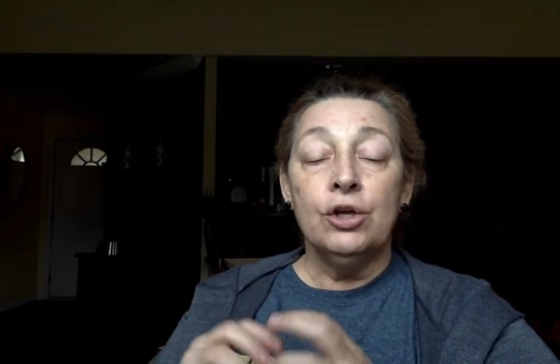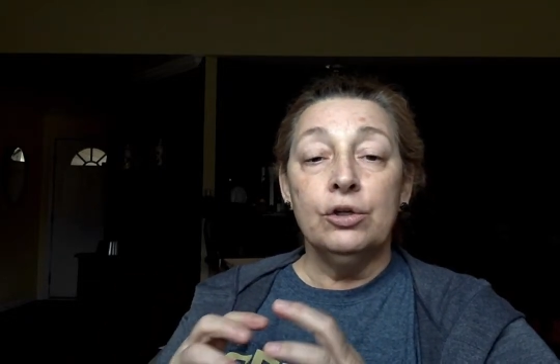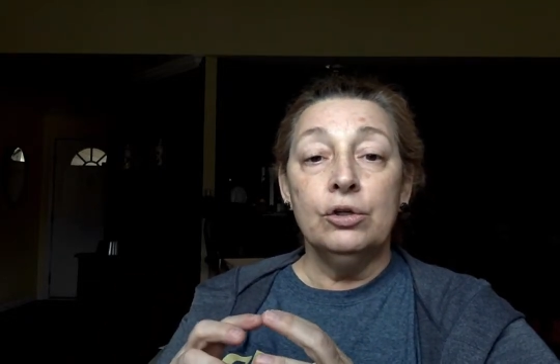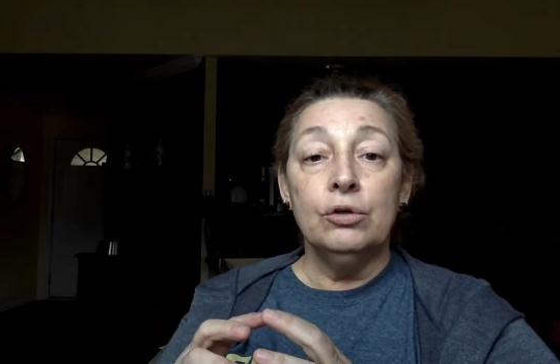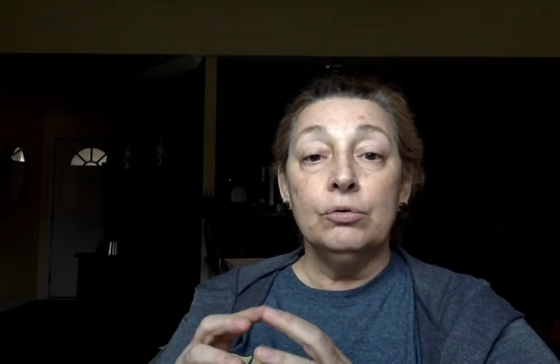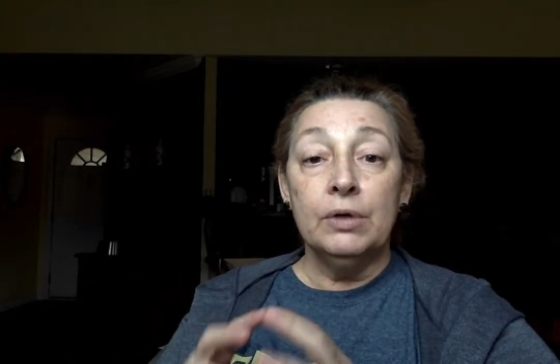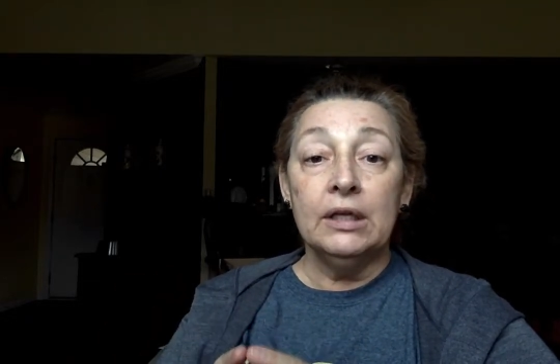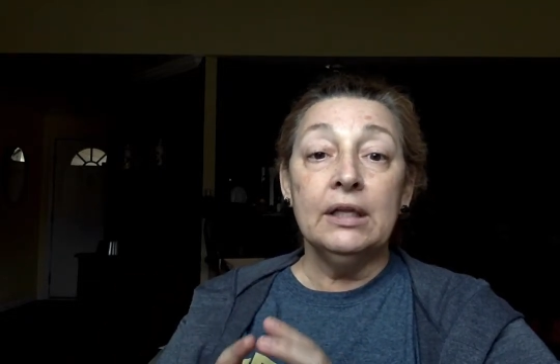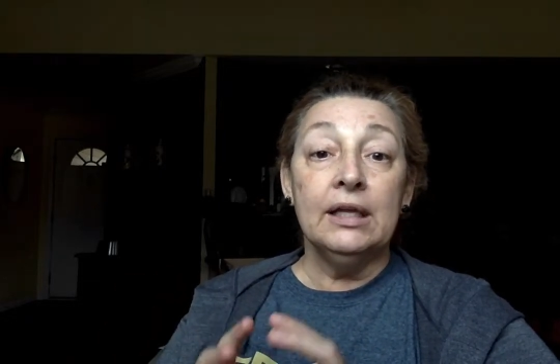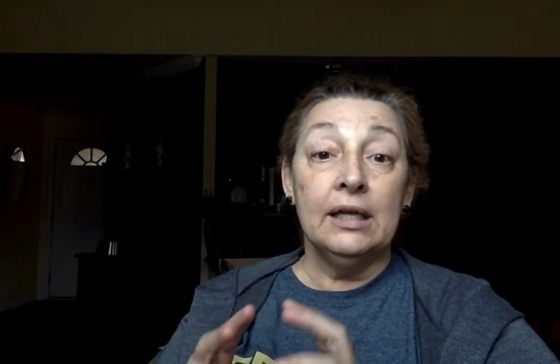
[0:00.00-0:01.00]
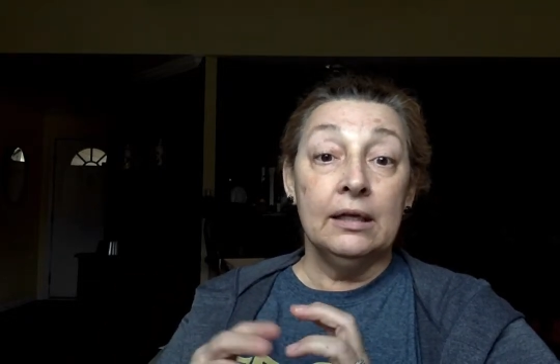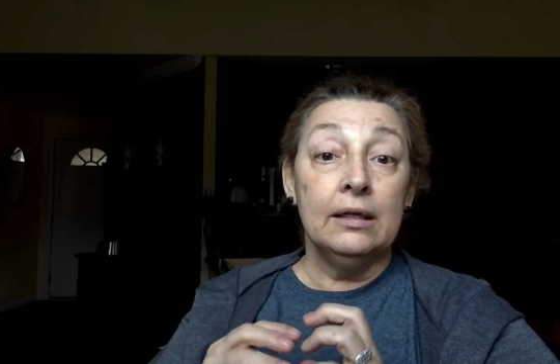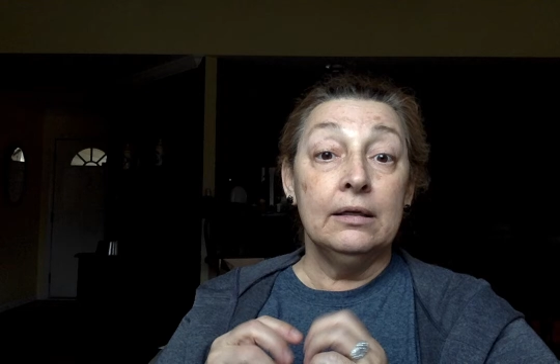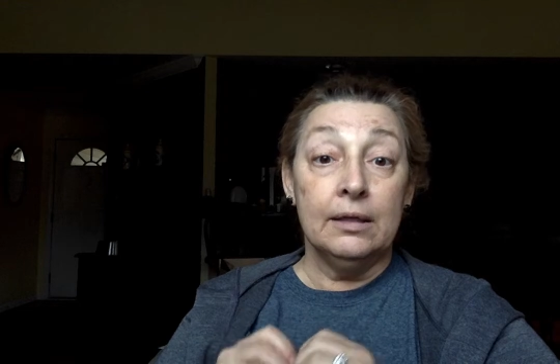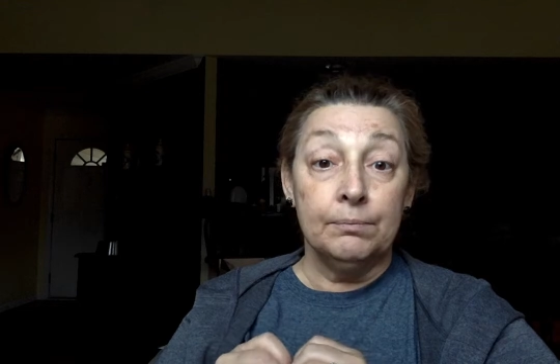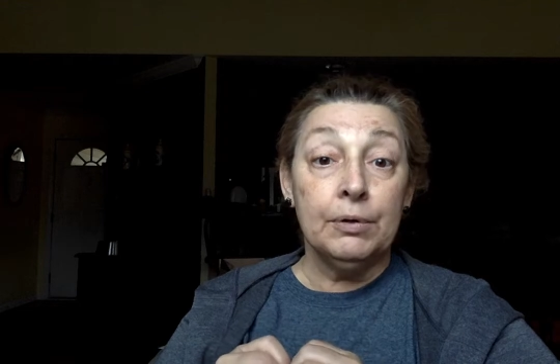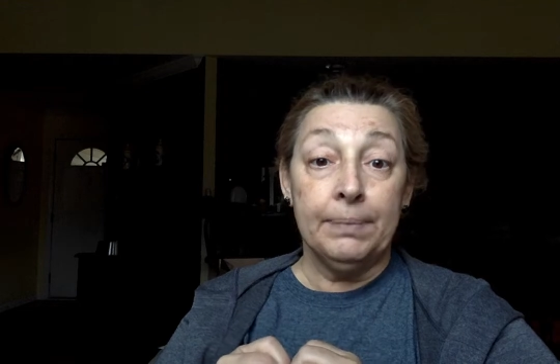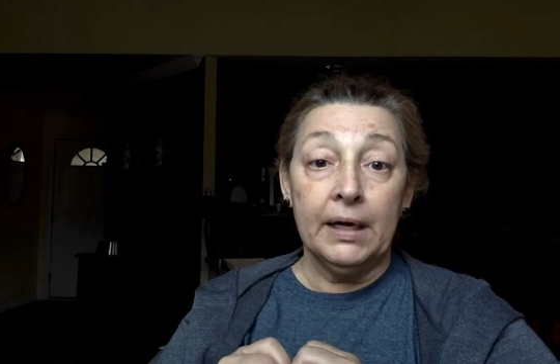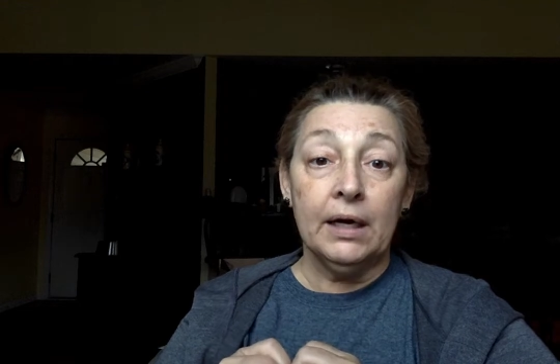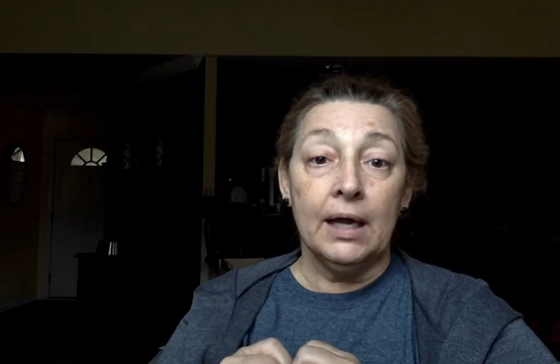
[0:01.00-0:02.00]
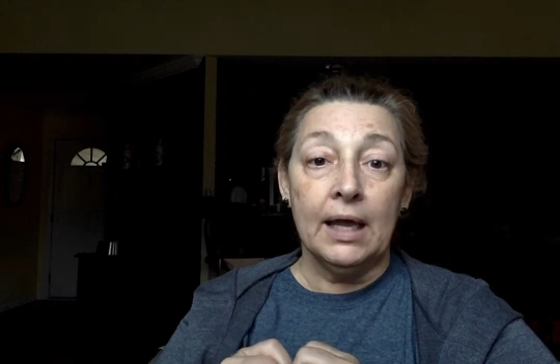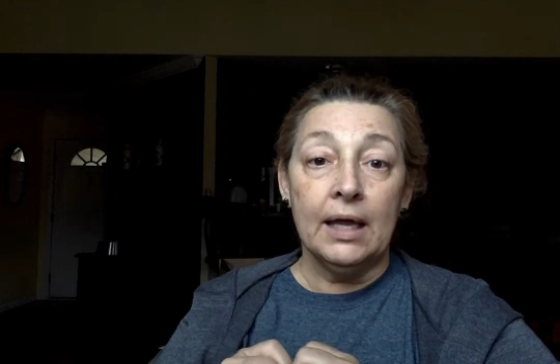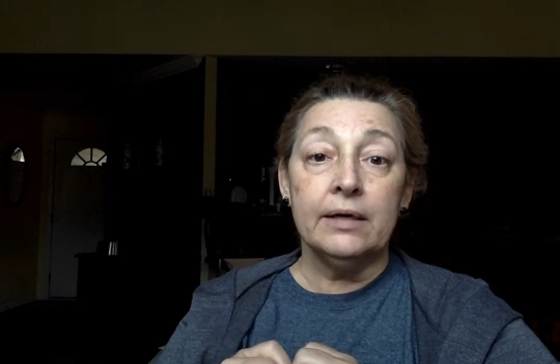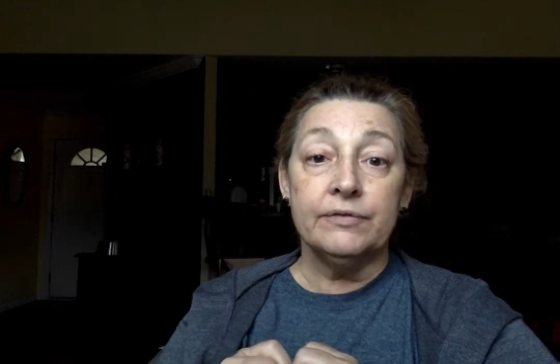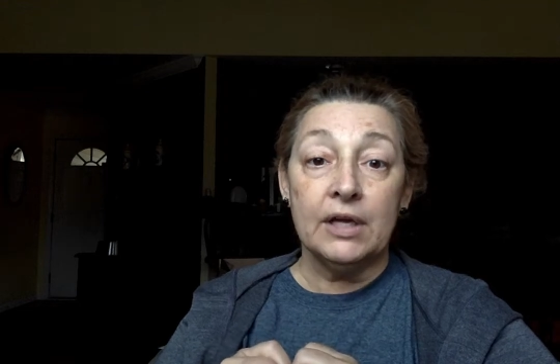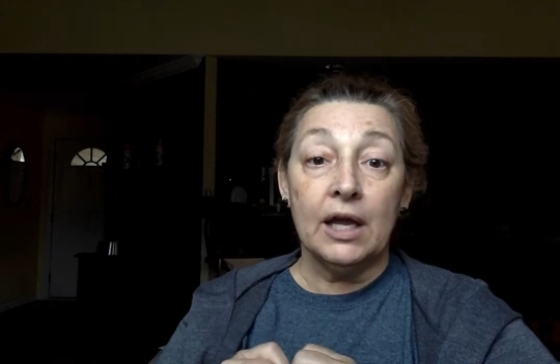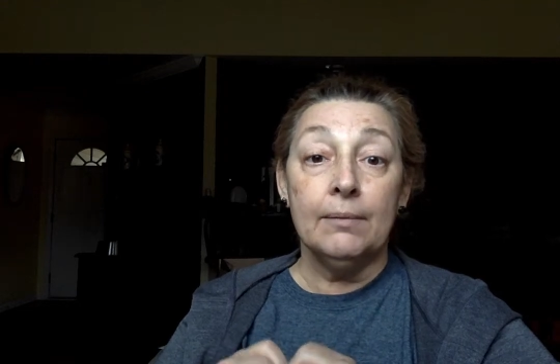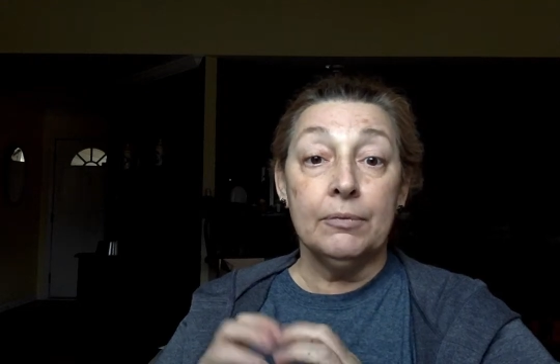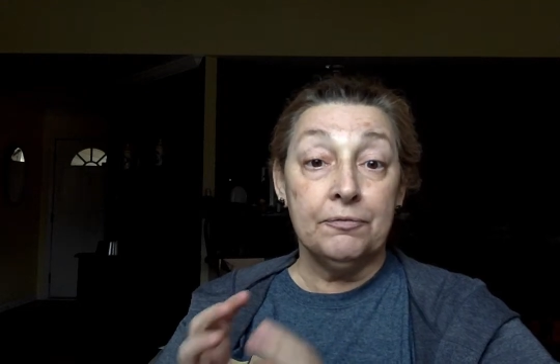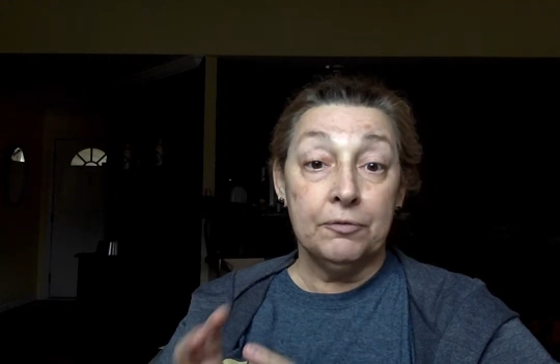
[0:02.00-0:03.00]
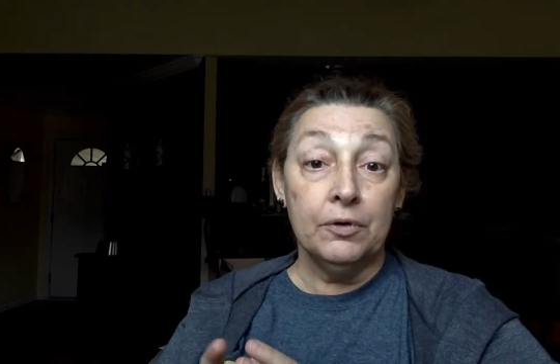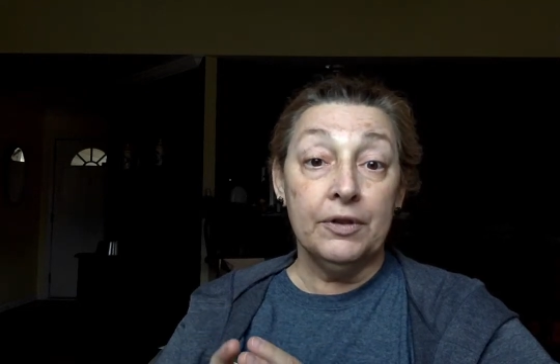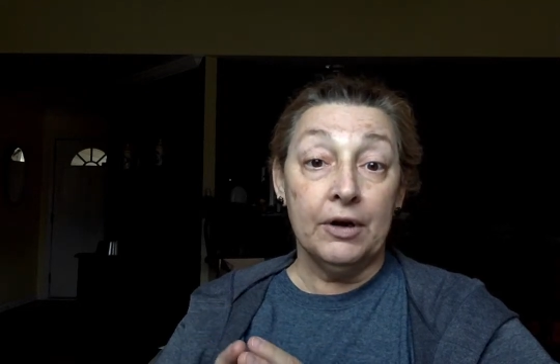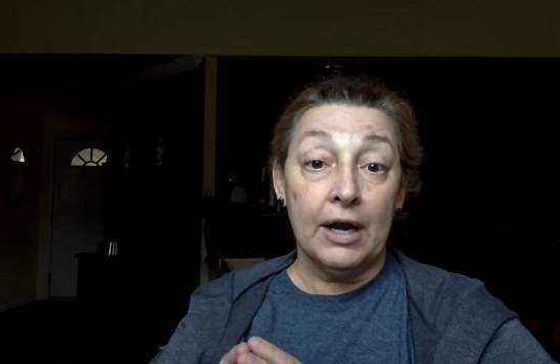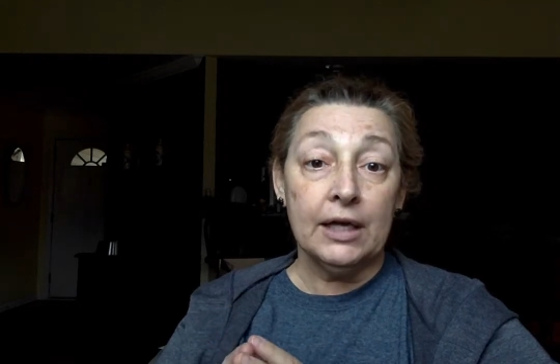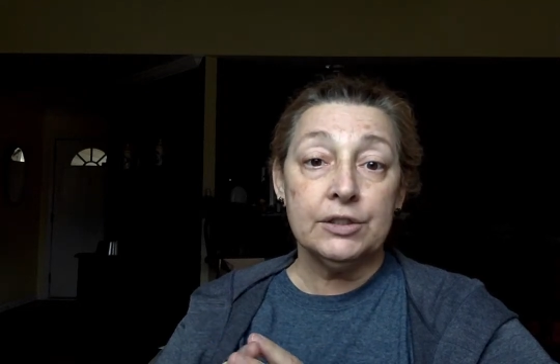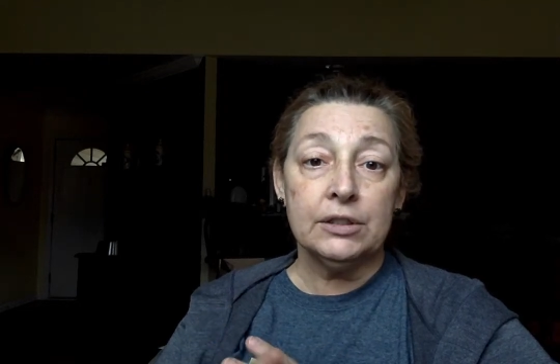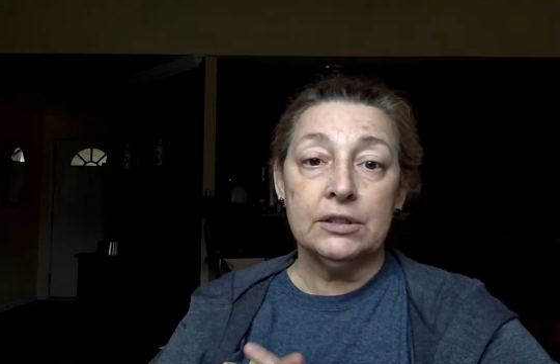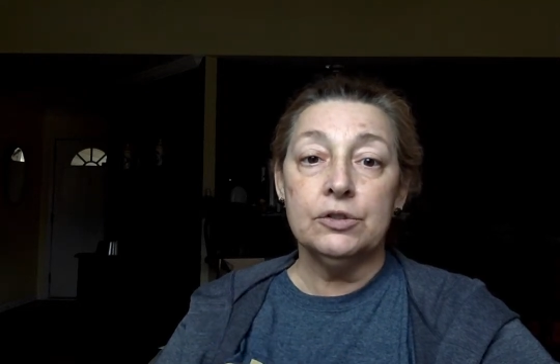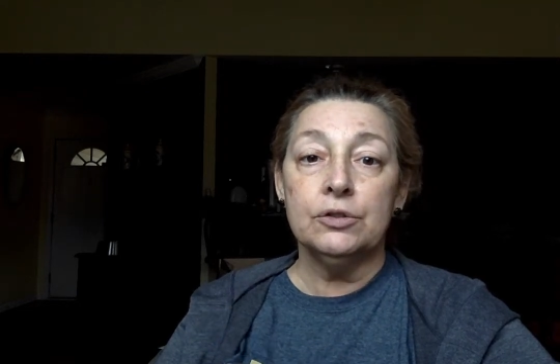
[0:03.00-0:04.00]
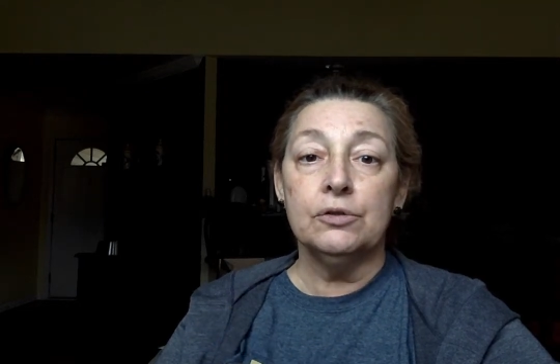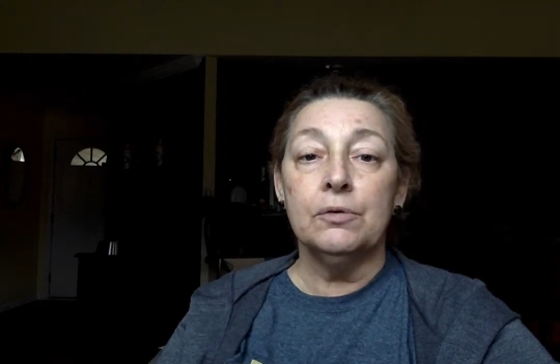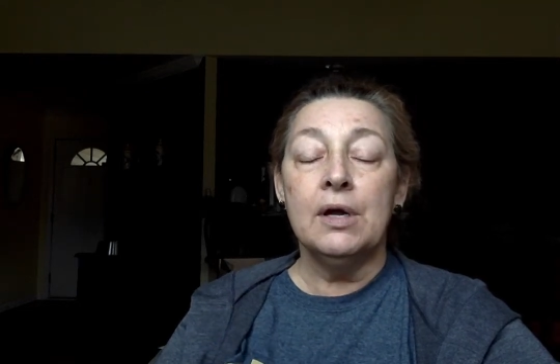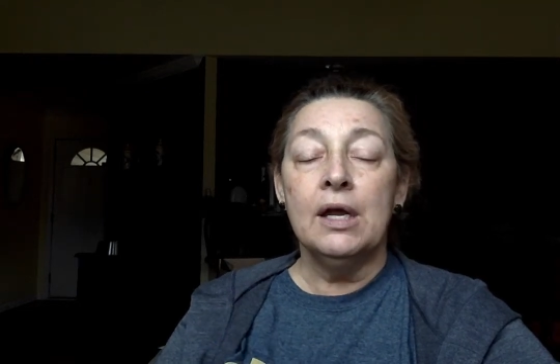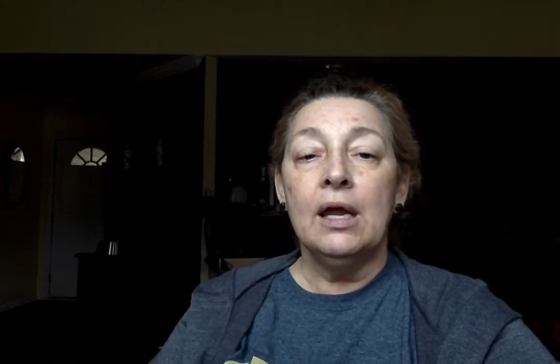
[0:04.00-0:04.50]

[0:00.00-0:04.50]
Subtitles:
you really can prepare ahead of time before they're actually due.